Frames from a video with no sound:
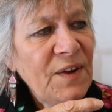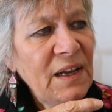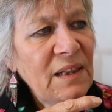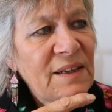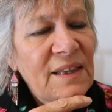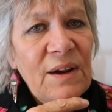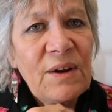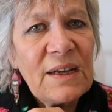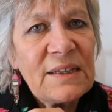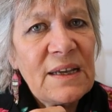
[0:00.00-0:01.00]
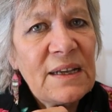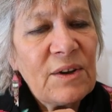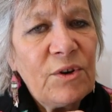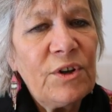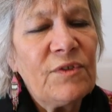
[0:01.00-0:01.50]
feel that
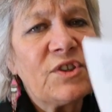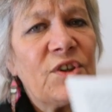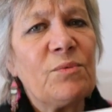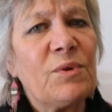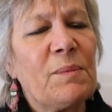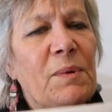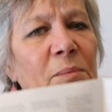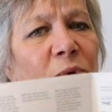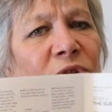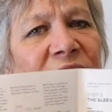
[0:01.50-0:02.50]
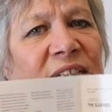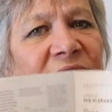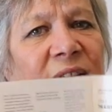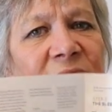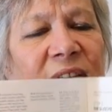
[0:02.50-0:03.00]
it could have done with a bit more
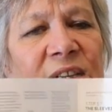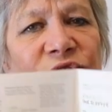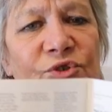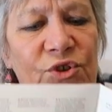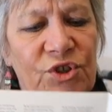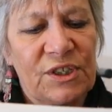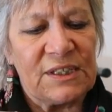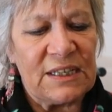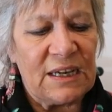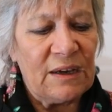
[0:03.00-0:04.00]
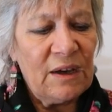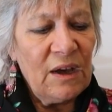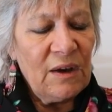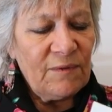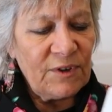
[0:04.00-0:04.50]
detailed instructions here
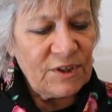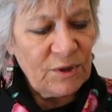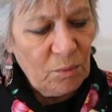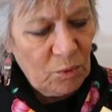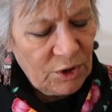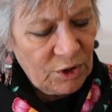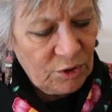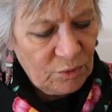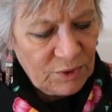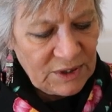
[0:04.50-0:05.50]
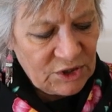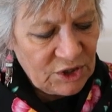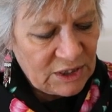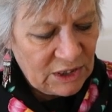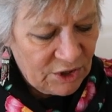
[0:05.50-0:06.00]
for someone who was
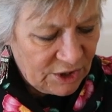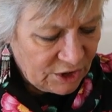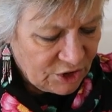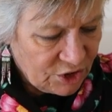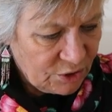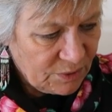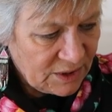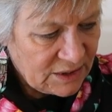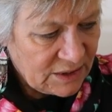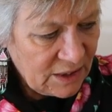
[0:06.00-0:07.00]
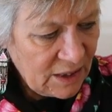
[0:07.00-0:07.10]
just learning to do it.